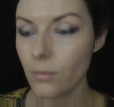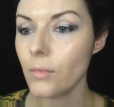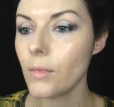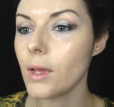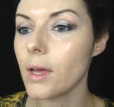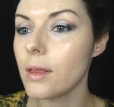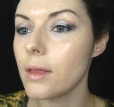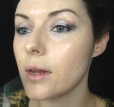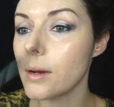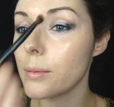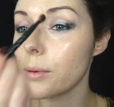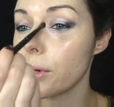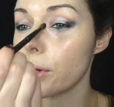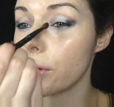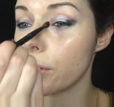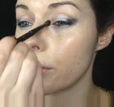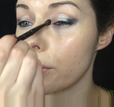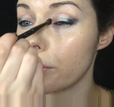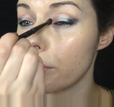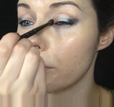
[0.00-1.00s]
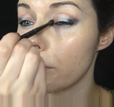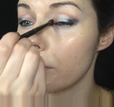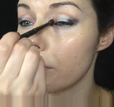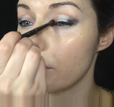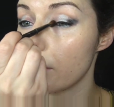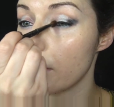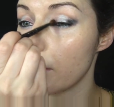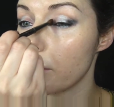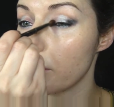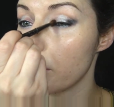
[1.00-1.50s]
And then I'm going to do the
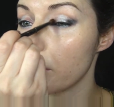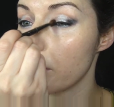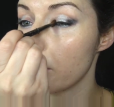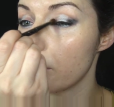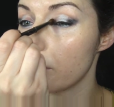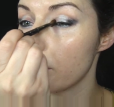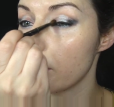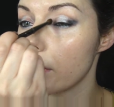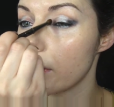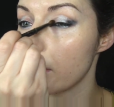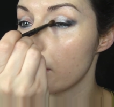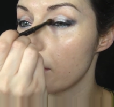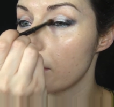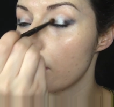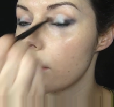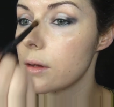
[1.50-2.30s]
same on the other side.